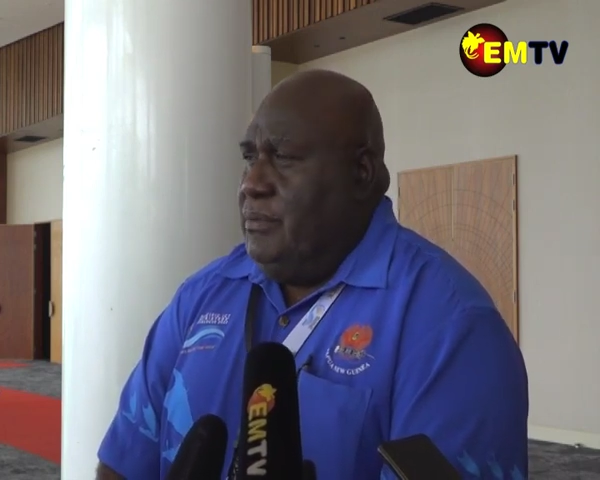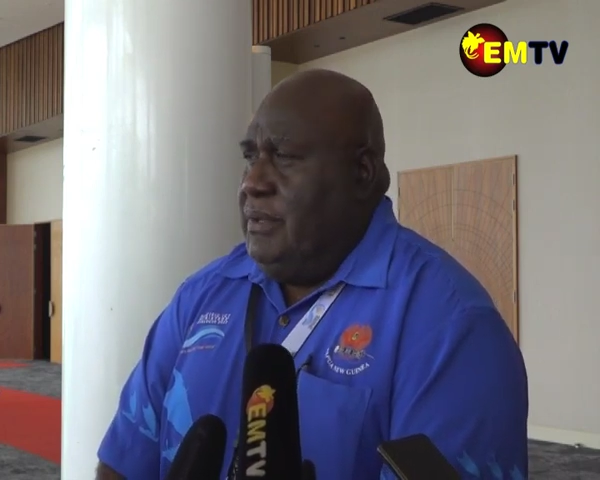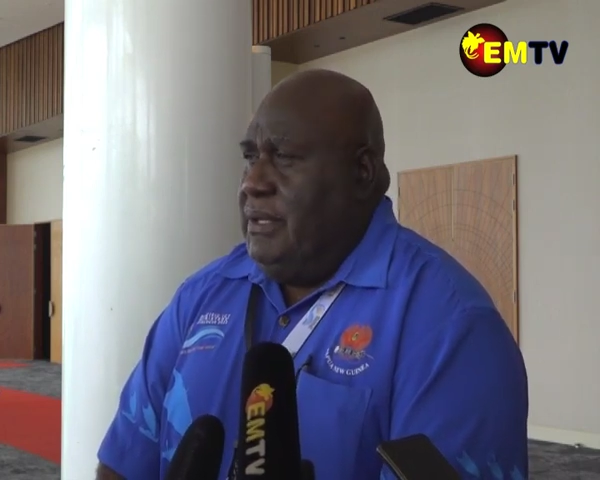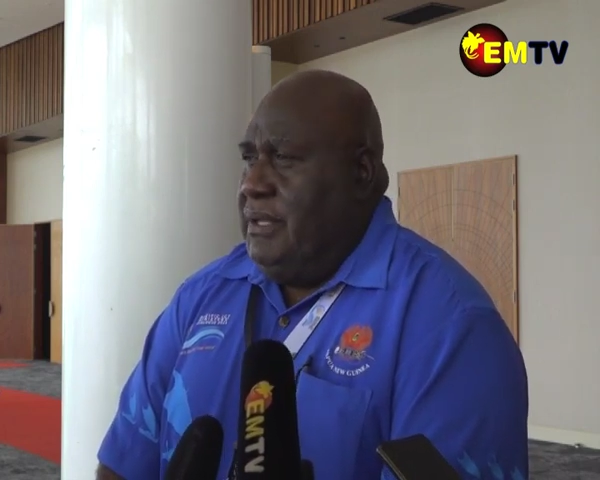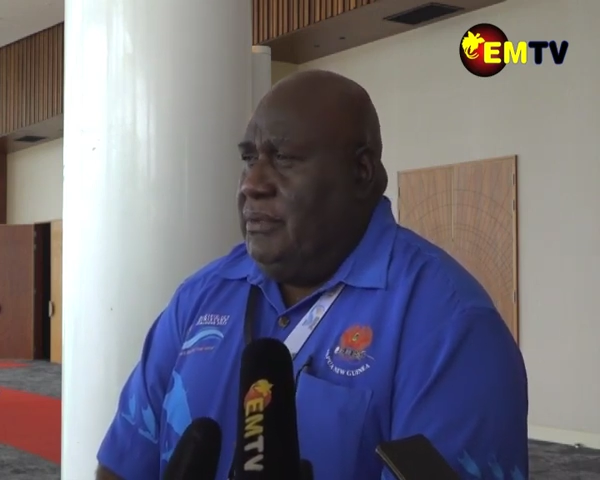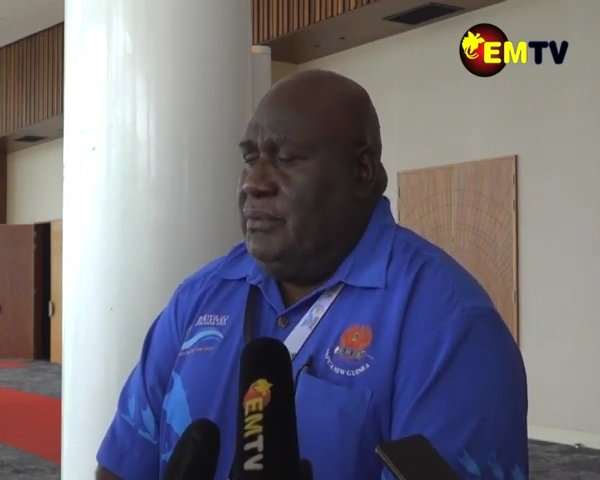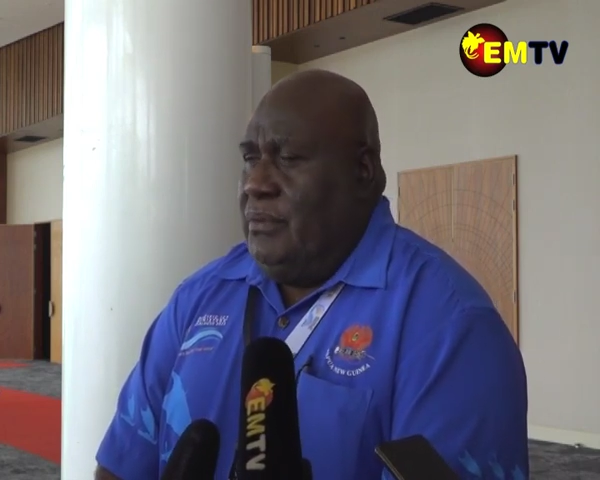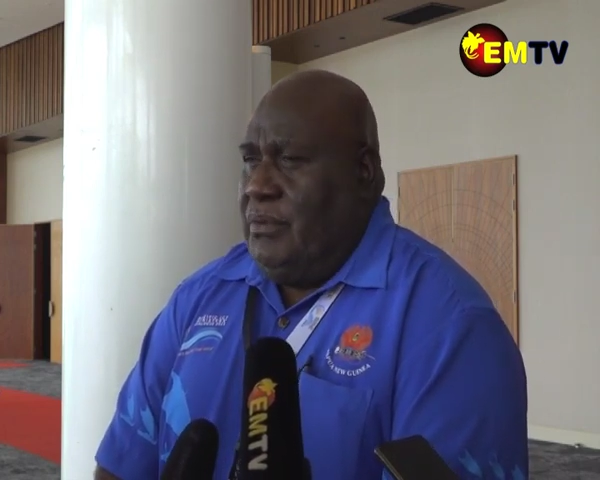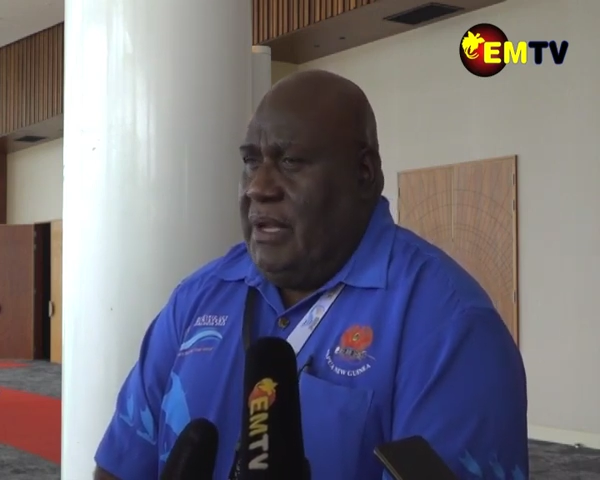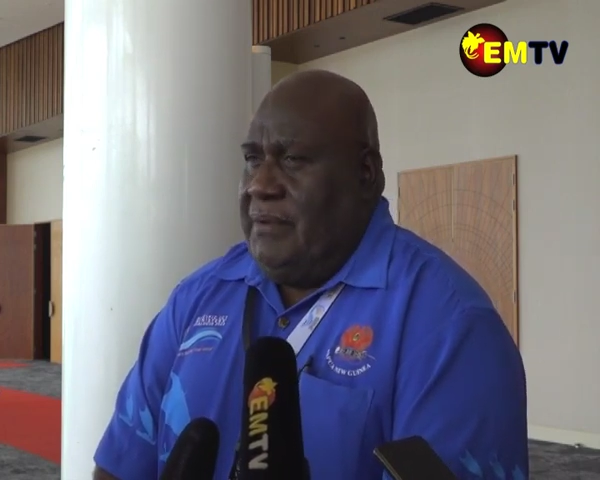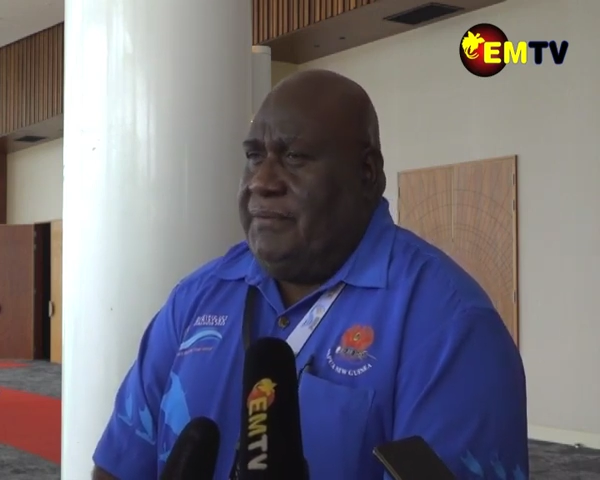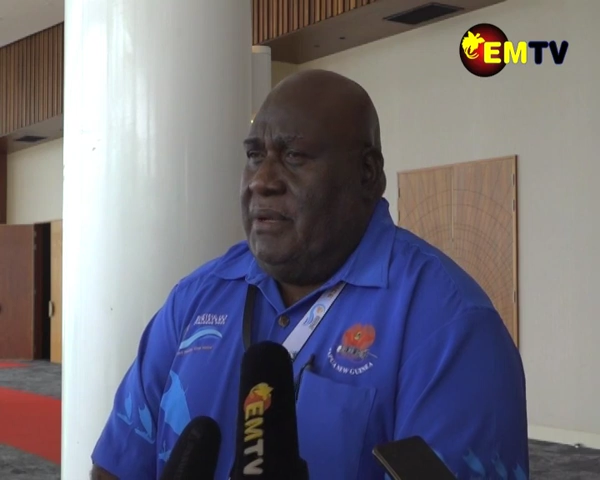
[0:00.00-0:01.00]
We need to
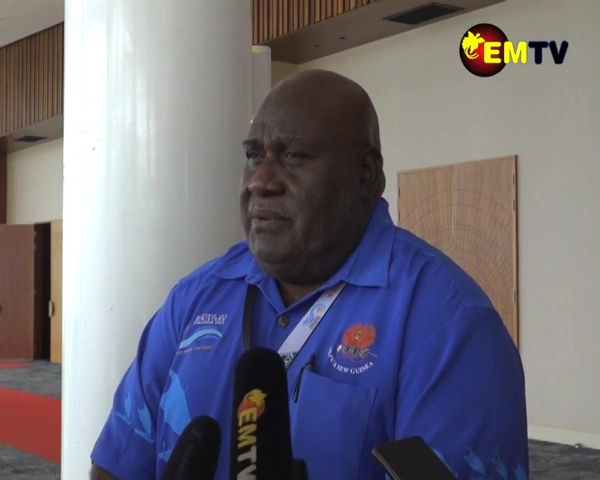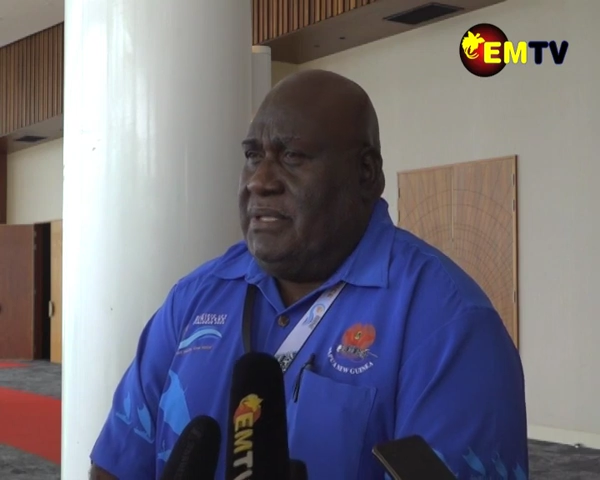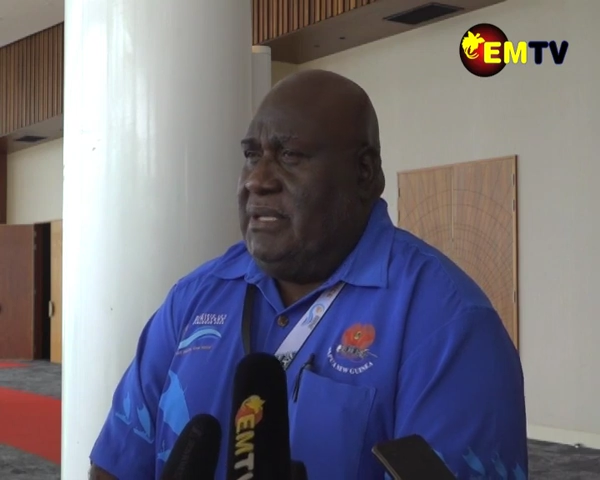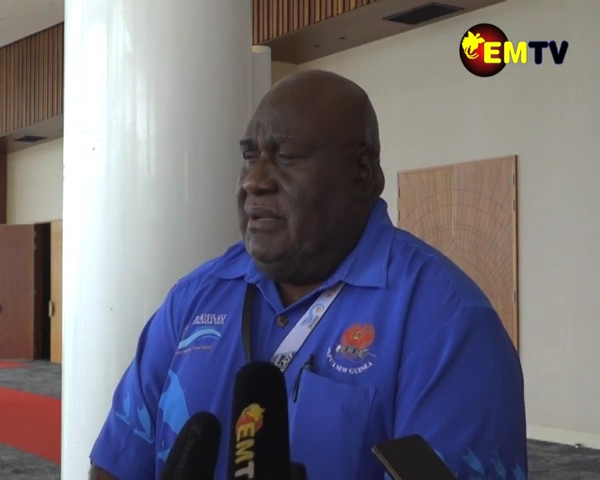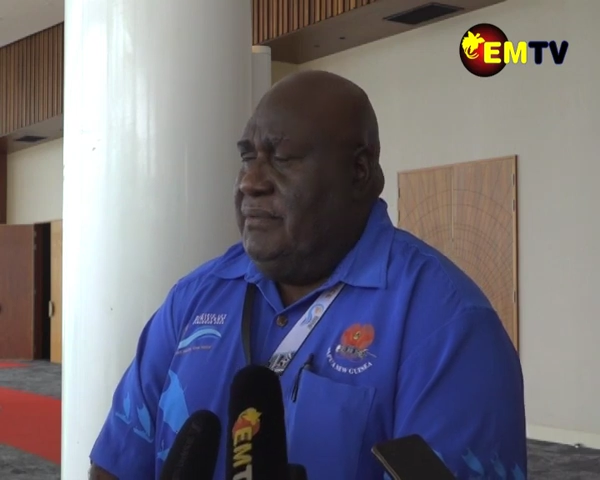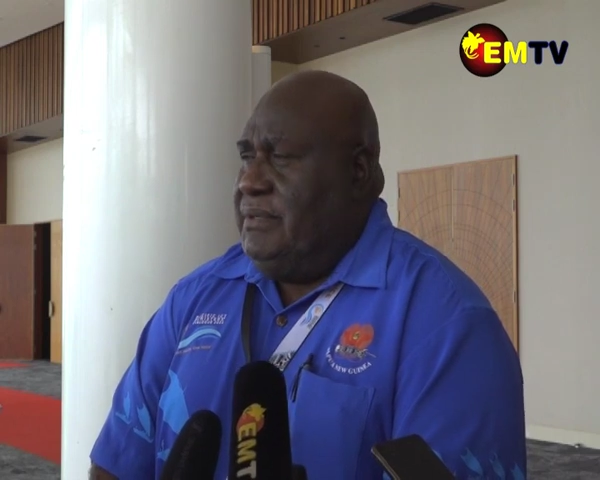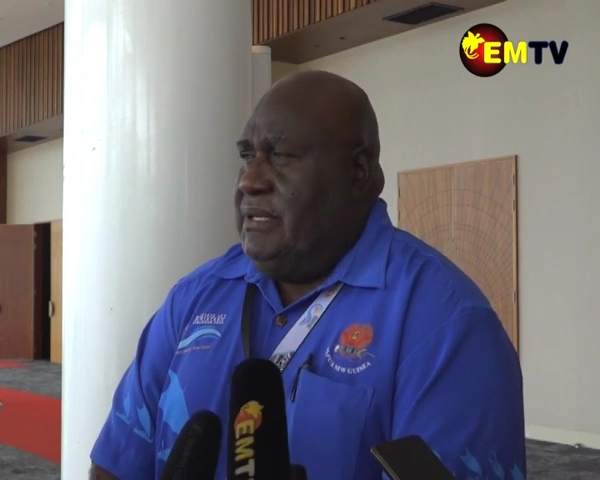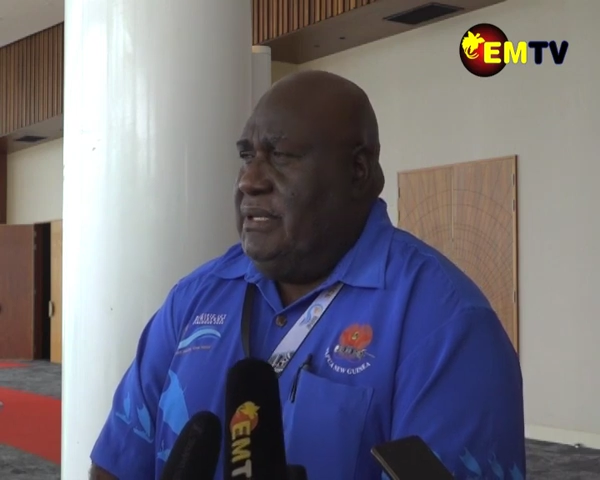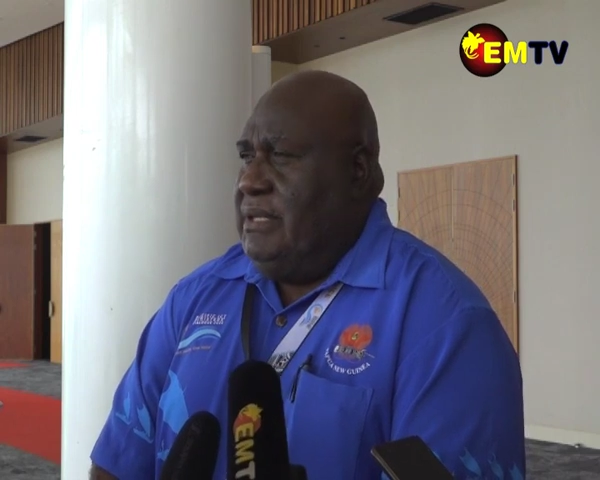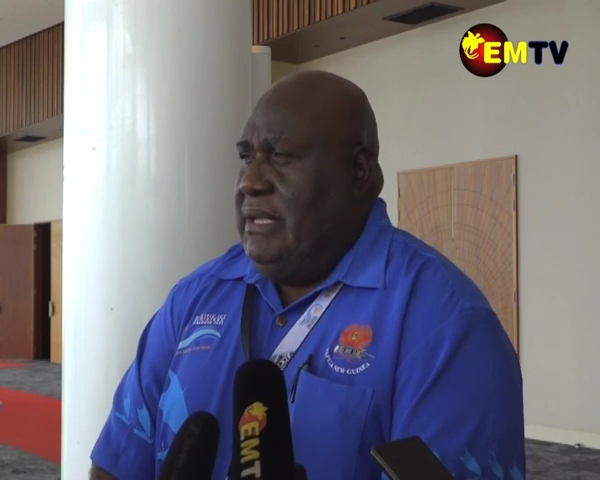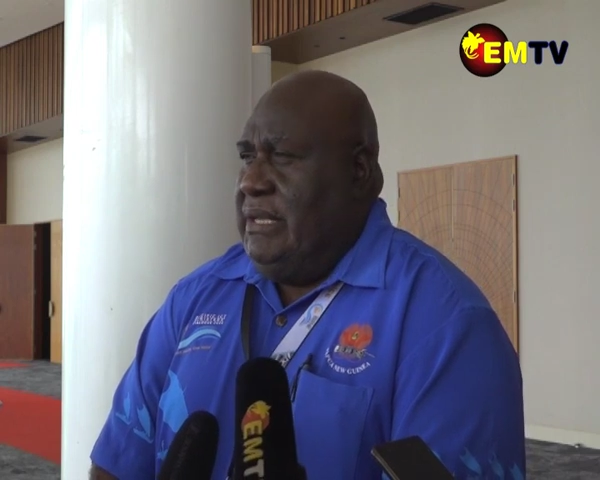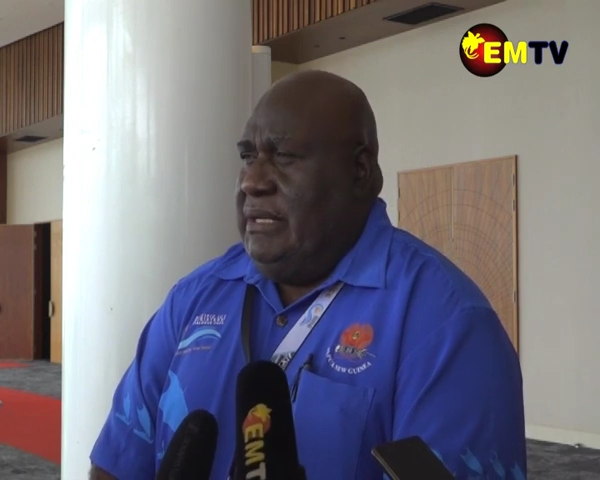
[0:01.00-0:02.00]
look after ourselves,
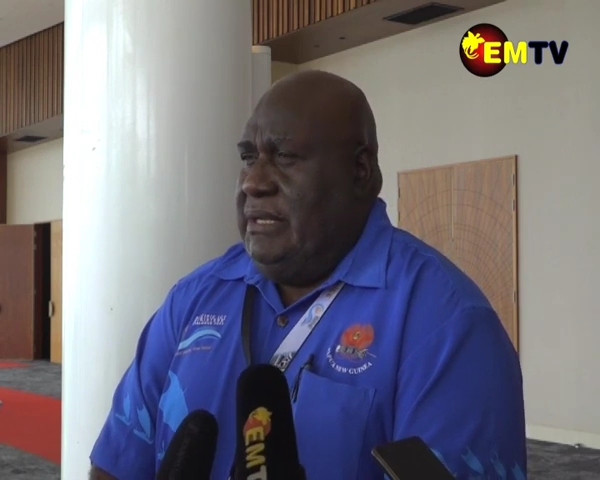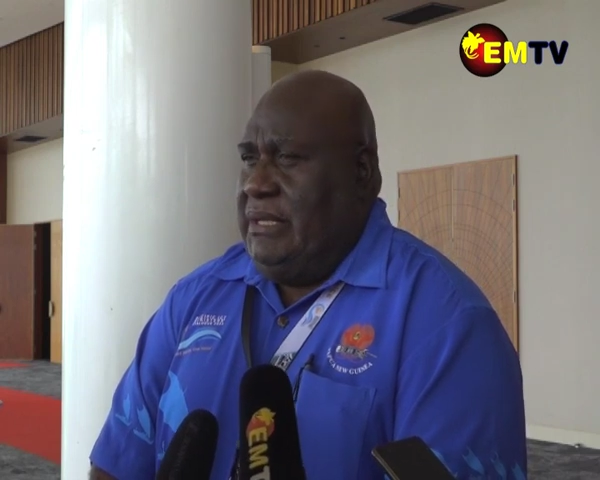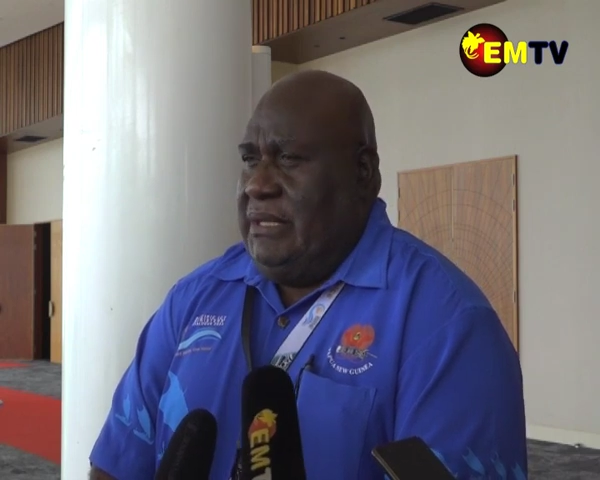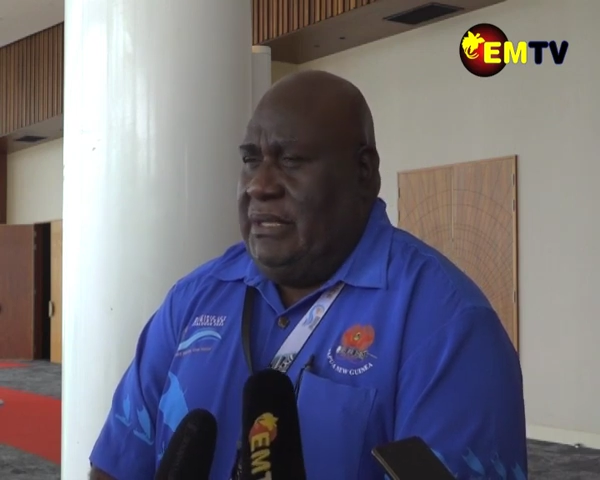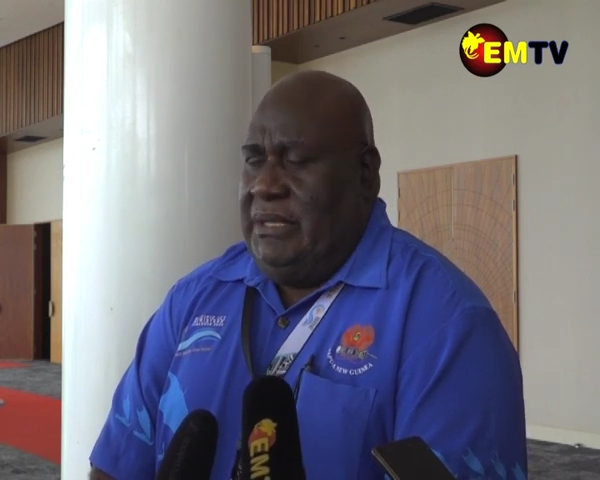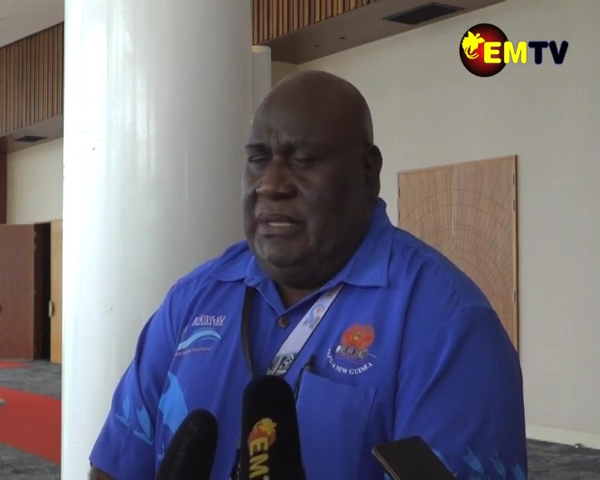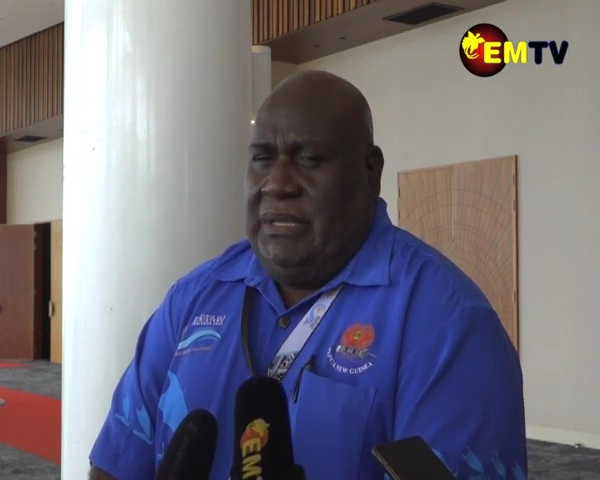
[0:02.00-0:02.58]
and, uh,